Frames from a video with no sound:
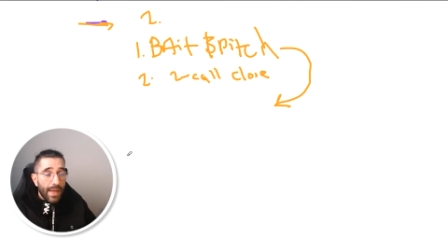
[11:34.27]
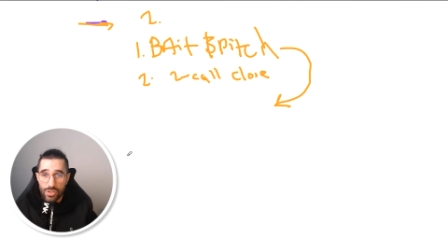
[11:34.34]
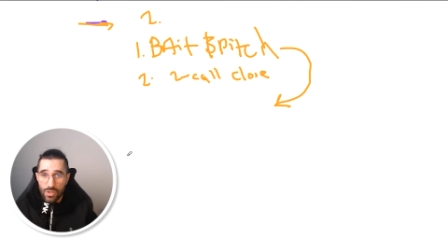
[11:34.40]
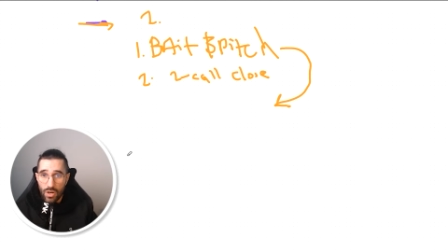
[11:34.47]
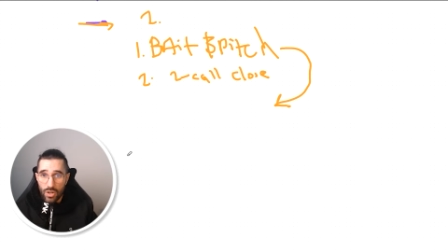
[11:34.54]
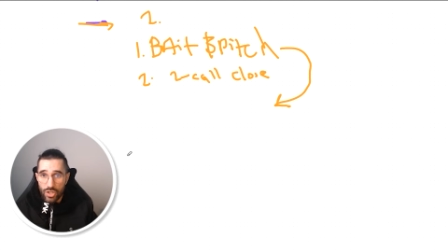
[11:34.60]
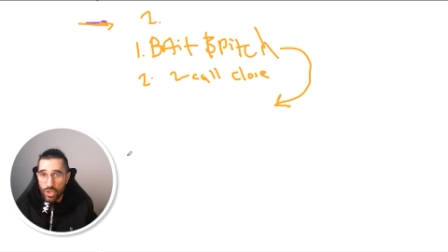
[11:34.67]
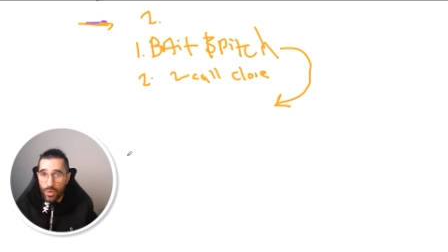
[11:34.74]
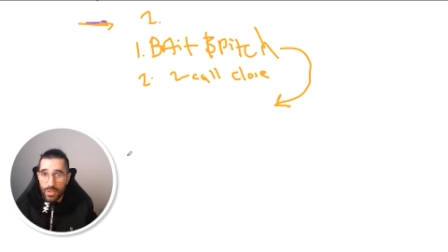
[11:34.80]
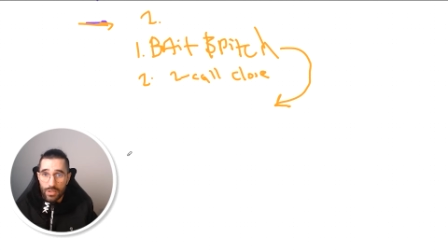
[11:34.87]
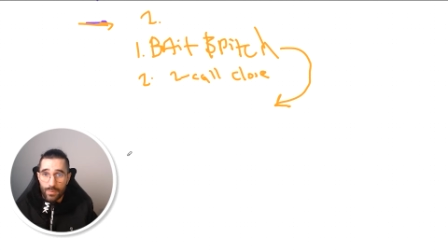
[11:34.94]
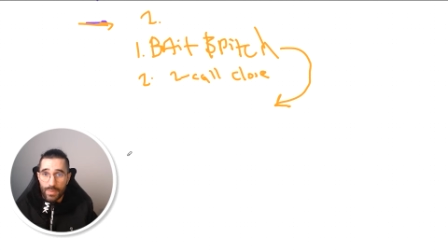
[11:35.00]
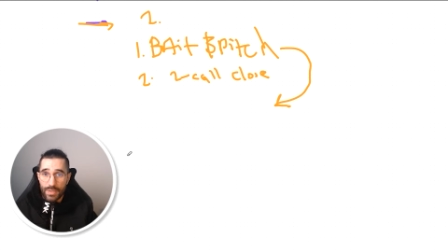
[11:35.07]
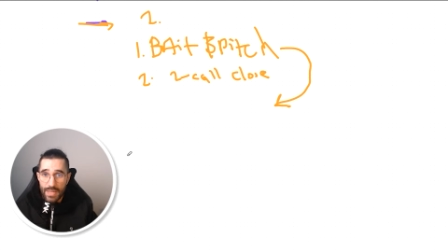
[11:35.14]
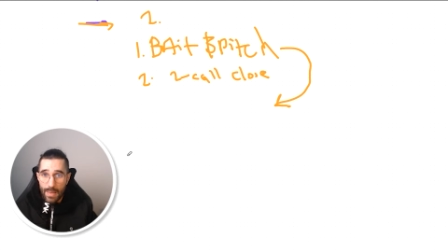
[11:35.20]
Then you just
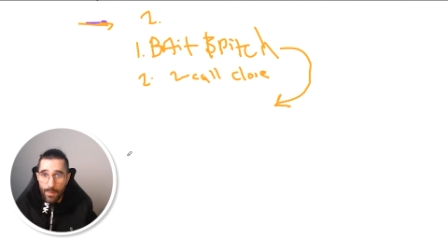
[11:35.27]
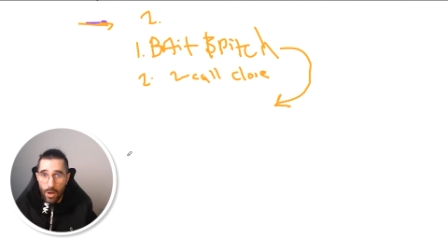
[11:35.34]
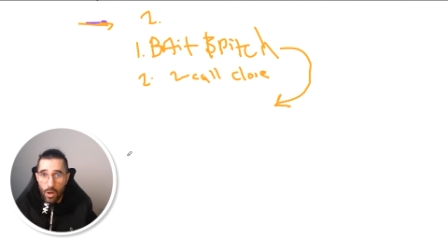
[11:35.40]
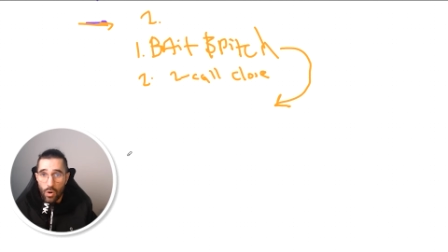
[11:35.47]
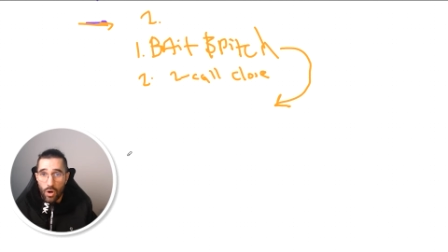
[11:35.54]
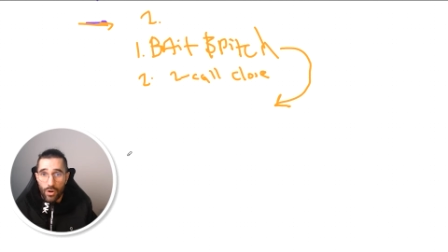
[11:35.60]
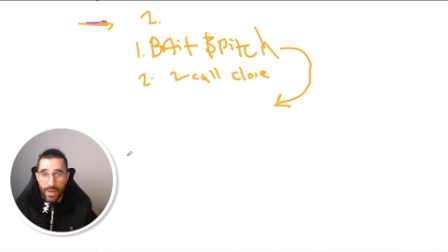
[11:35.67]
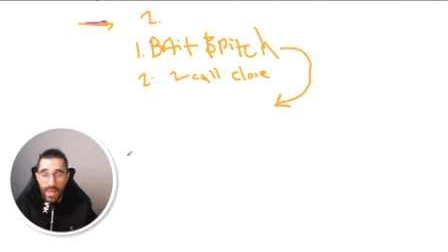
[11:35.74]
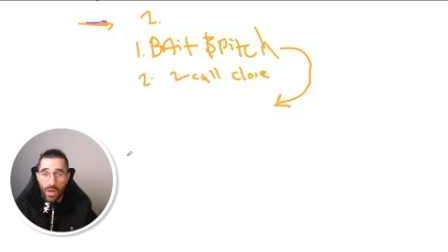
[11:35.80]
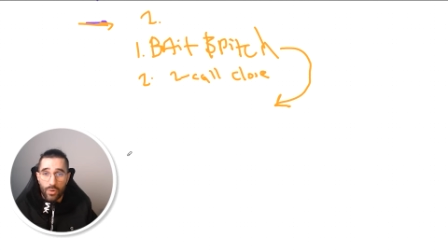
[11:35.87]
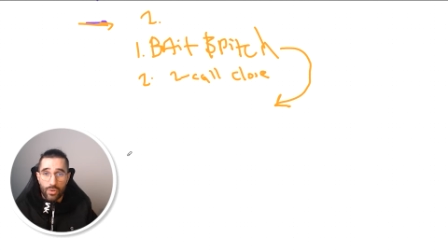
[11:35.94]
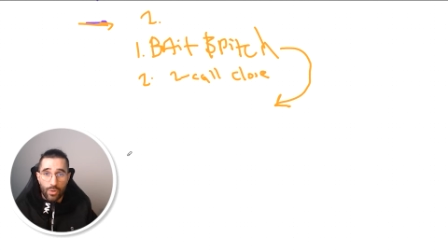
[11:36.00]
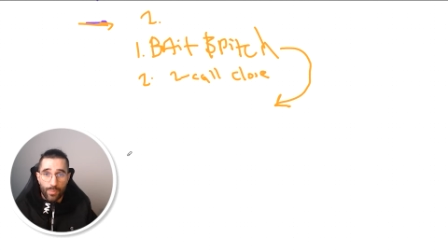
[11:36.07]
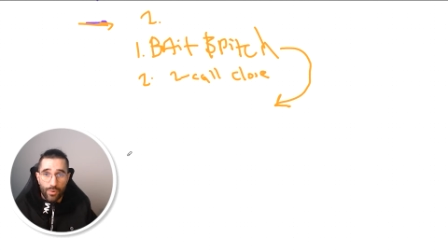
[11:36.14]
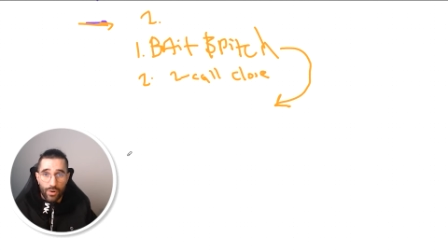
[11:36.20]
start showing them the demo
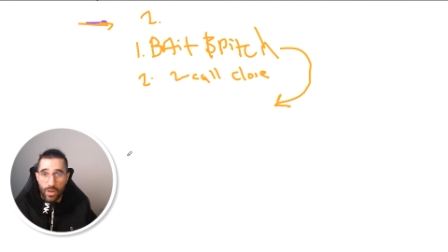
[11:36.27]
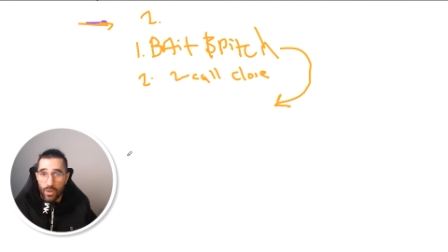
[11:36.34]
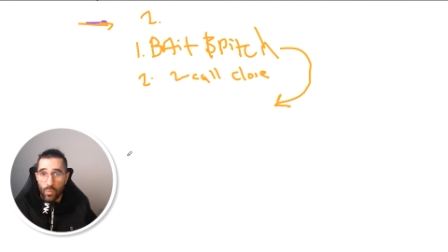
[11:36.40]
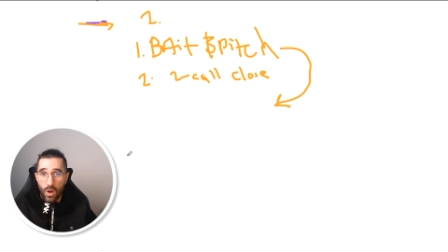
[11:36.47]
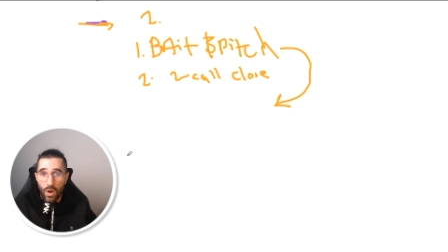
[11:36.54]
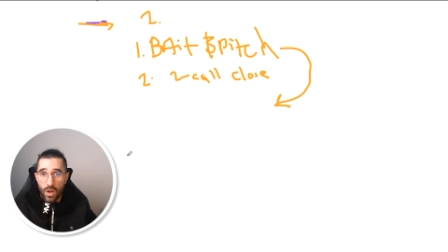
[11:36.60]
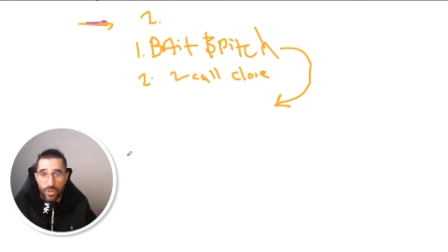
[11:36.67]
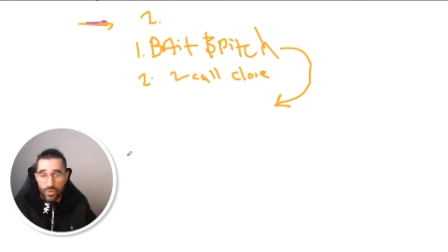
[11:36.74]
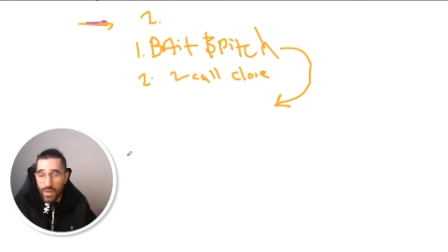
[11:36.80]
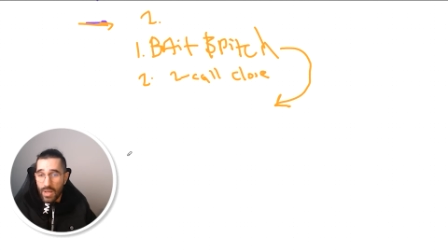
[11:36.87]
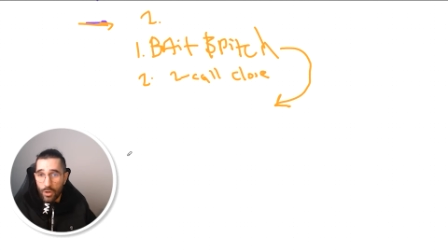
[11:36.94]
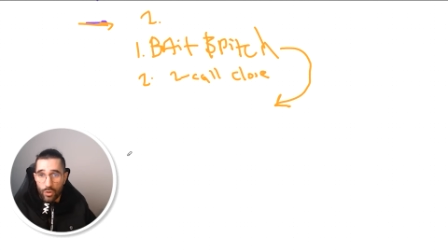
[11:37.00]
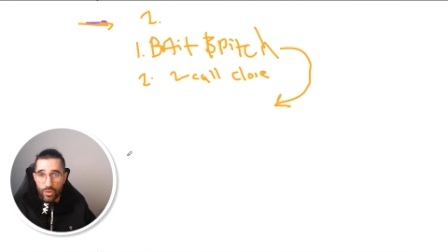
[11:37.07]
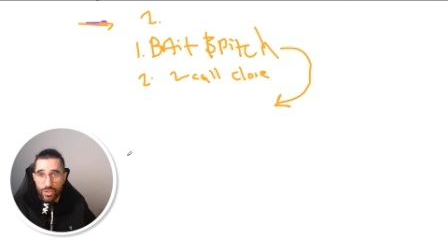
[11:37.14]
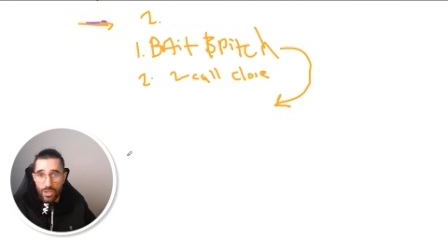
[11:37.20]
on how your product
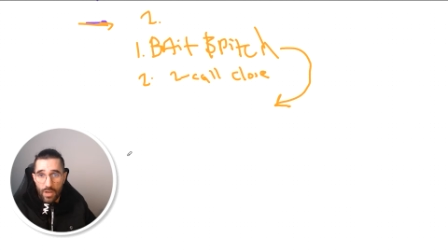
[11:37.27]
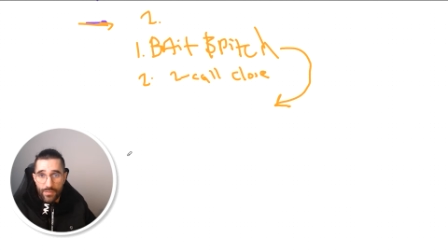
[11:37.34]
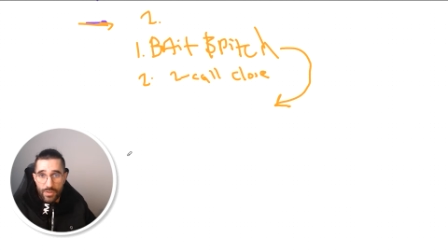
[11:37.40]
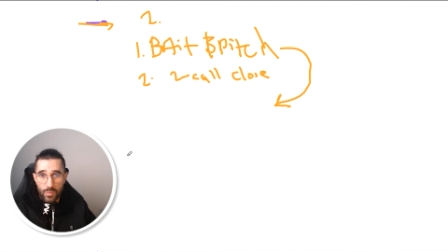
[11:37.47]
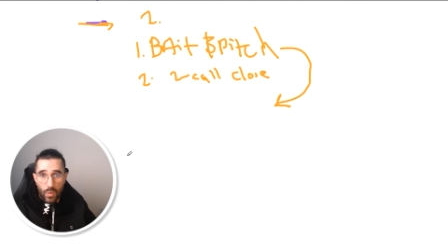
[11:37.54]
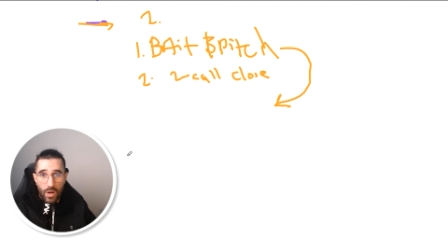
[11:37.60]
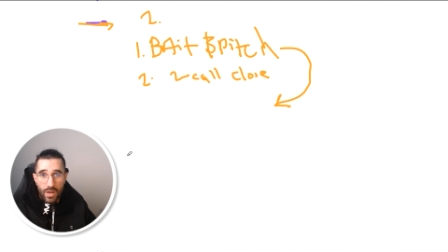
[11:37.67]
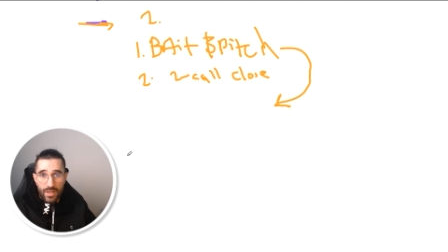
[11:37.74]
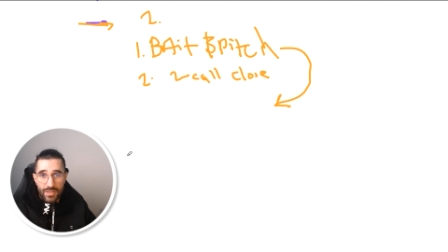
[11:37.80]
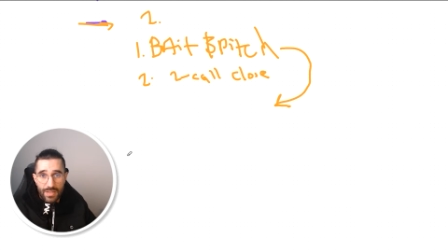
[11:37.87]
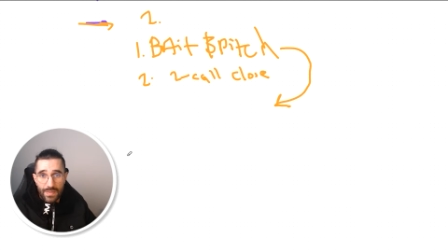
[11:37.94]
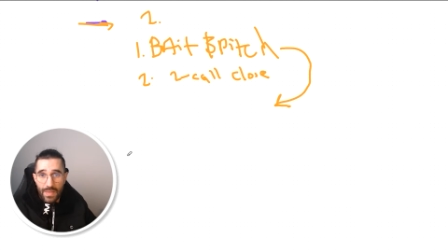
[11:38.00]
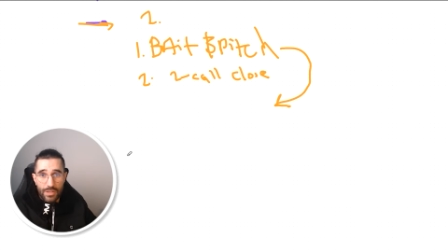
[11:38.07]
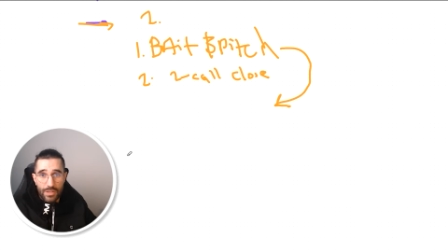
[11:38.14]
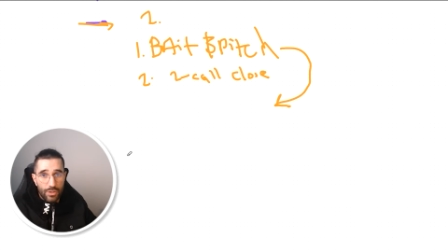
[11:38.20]
works or how your service service
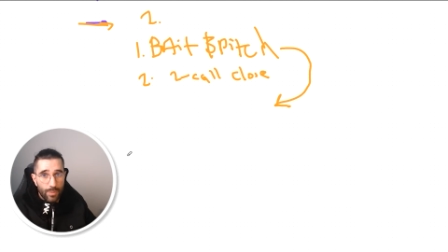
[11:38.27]
works,